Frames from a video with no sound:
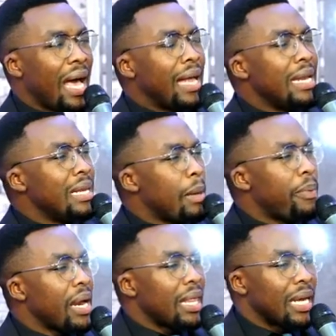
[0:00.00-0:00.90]
And in the
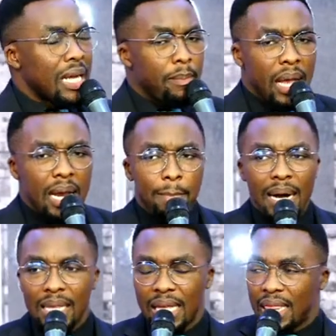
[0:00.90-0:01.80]
prayer that he made,
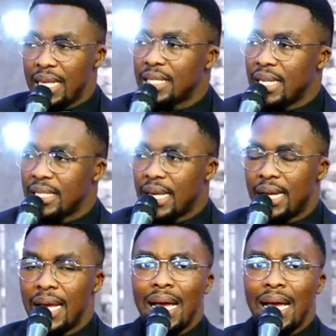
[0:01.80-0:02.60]
among the things he said,